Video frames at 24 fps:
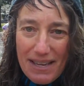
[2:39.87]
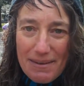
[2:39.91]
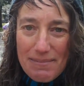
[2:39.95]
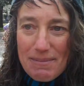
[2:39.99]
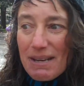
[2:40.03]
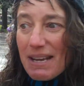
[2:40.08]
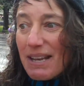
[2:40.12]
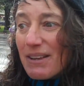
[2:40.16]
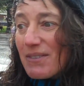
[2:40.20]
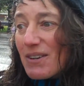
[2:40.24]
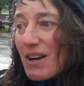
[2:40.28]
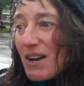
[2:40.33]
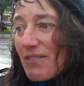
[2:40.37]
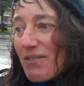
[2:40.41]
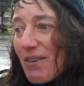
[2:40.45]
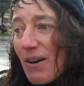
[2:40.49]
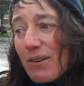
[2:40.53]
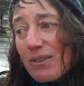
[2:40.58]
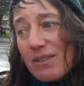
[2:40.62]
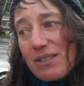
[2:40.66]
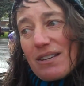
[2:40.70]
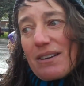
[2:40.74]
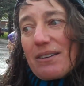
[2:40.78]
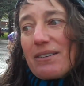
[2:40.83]
I mean, even our
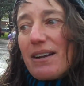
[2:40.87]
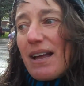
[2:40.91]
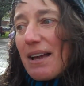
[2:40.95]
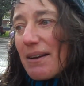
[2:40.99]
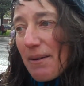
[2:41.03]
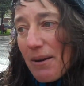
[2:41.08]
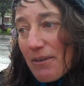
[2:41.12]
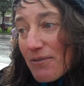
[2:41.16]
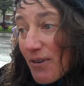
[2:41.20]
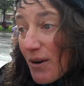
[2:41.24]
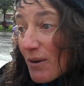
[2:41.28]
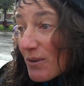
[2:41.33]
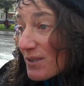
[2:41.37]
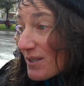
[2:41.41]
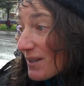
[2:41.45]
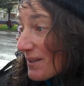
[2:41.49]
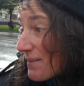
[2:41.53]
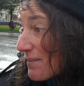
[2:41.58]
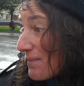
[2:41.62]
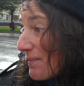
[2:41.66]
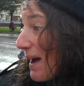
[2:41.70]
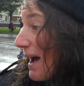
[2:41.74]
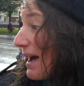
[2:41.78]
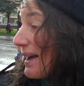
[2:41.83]
votes aren't. Our votes are
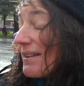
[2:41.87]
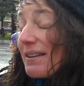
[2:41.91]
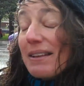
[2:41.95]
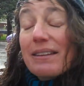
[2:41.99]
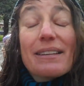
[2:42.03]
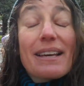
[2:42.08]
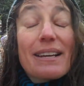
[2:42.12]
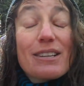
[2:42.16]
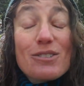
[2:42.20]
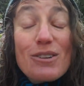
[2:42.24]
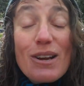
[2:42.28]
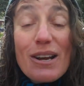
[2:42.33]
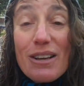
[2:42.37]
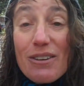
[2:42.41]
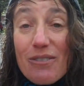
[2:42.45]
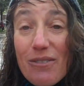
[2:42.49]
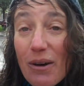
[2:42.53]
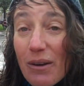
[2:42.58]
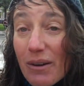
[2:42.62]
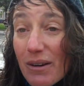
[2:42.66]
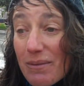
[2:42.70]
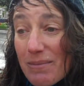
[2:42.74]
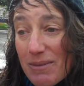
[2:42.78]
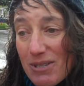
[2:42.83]
on electronic
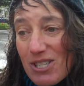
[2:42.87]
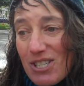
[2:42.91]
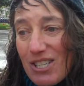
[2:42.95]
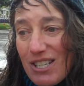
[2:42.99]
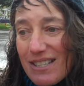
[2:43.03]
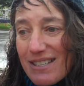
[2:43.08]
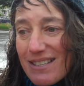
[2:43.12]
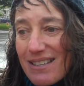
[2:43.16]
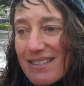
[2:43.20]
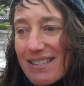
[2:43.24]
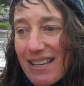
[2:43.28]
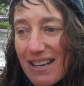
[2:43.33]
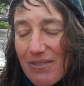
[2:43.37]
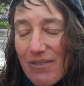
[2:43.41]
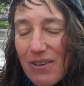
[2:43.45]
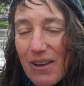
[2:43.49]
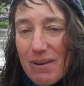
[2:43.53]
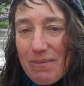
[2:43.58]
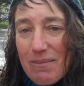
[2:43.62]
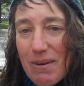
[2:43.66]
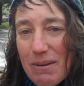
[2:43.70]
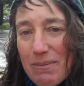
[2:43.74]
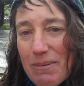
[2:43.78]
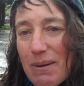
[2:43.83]
voting machines instead of
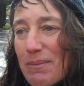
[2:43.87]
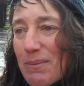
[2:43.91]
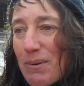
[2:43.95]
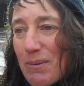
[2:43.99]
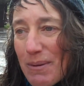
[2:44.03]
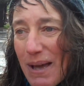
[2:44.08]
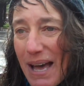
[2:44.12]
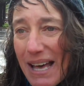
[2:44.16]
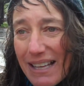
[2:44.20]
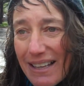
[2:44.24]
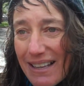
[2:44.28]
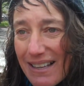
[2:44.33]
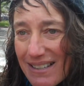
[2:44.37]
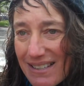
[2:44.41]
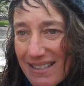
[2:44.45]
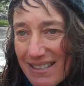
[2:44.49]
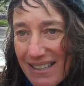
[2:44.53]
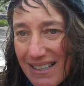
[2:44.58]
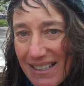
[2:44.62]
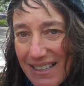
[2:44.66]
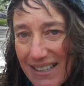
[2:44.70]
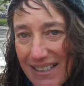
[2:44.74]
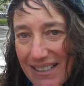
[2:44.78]
hand-marked paper ballots.